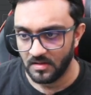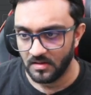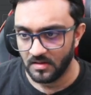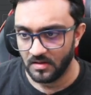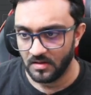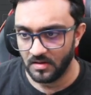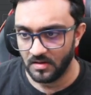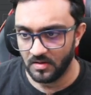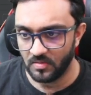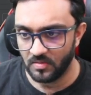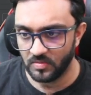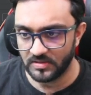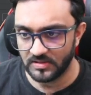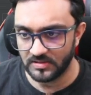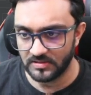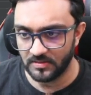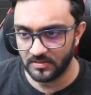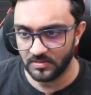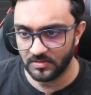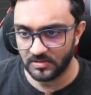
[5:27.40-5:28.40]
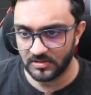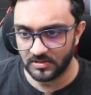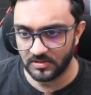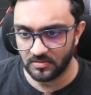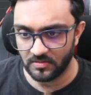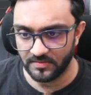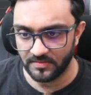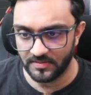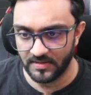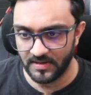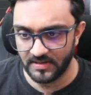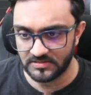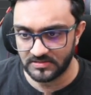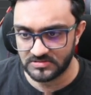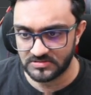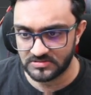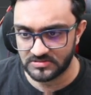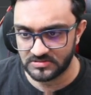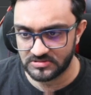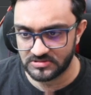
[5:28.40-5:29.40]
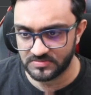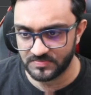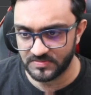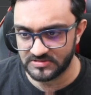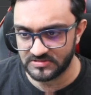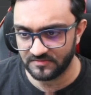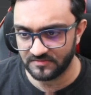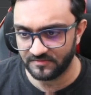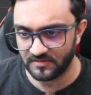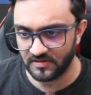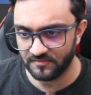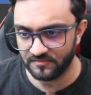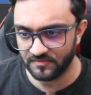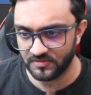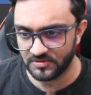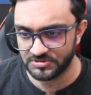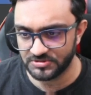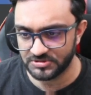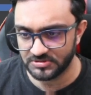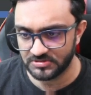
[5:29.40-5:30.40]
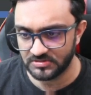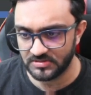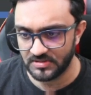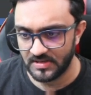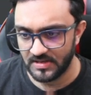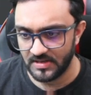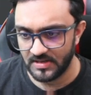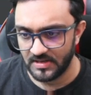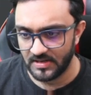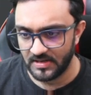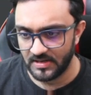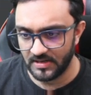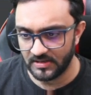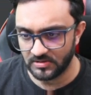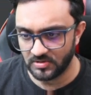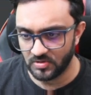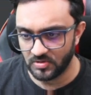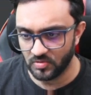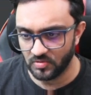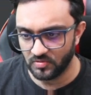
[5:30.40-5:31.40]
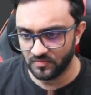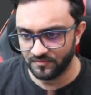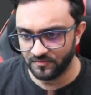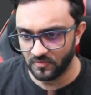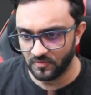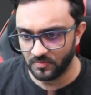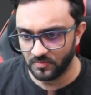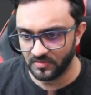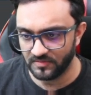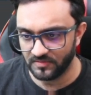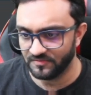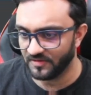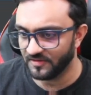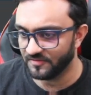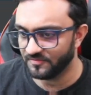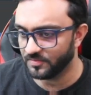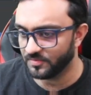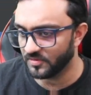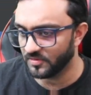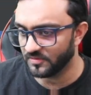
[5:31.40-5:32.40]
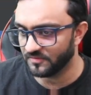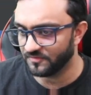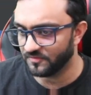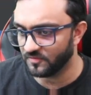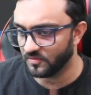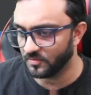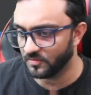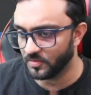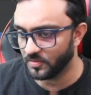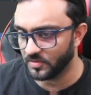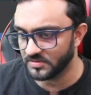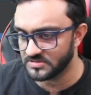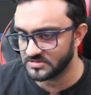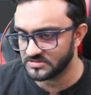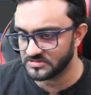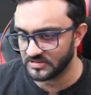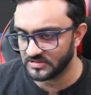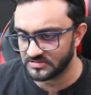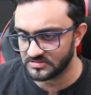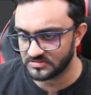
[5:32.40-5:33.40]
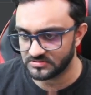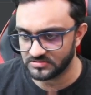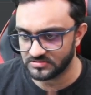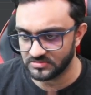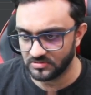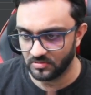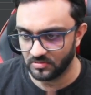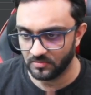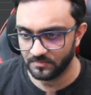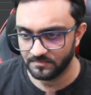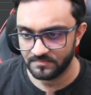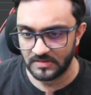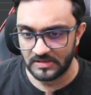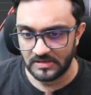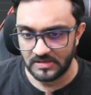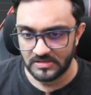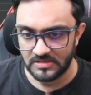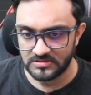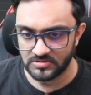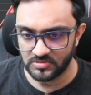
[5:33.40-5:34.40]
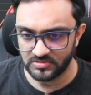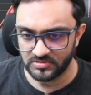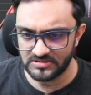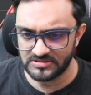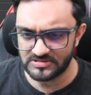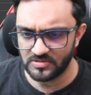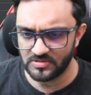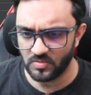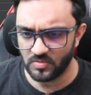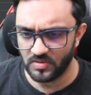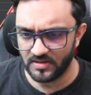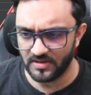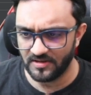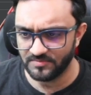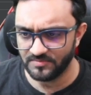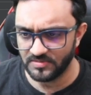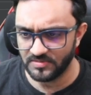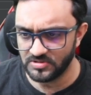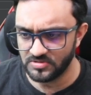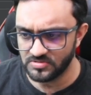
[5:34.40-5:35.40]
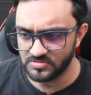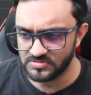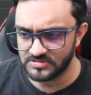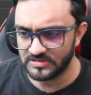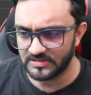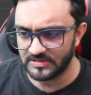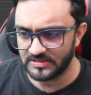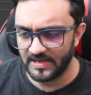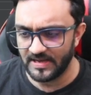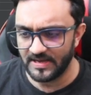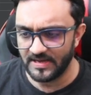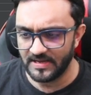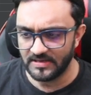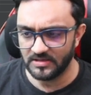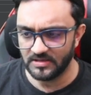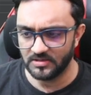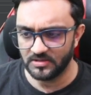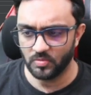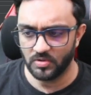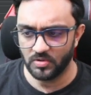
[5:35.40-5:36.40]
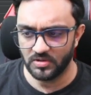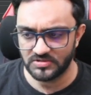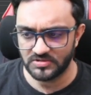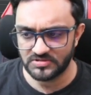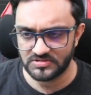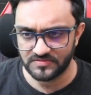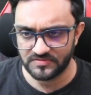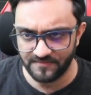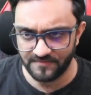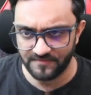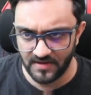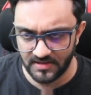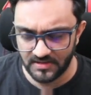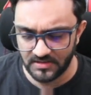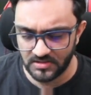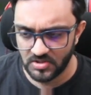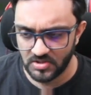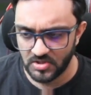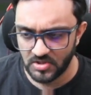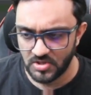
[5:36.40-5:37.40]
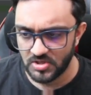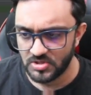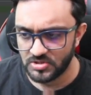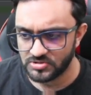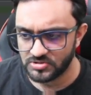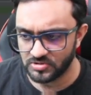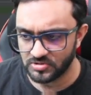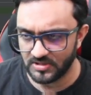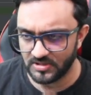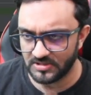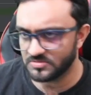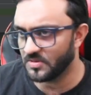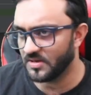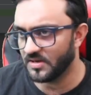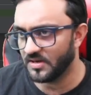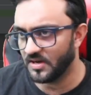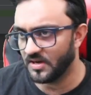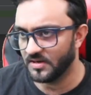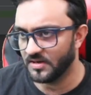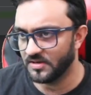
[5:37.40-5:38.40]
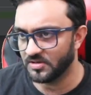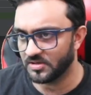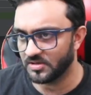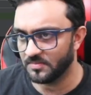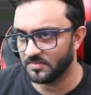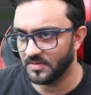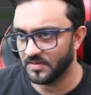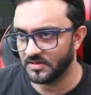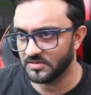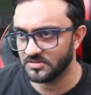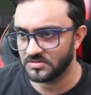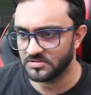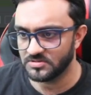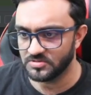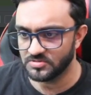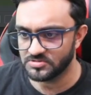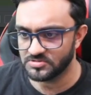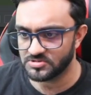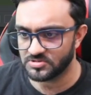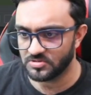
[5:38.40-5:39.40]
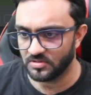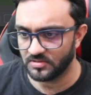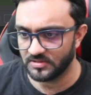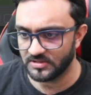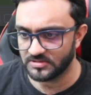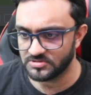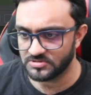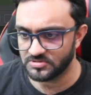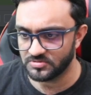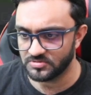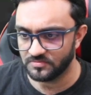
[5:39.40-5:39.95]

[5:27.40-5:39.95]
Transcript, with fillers: uh, we can double click on that specify version and go to 4.5.4.60 so this is the one I've been using and it works fine. So that's why I recommend you install that too.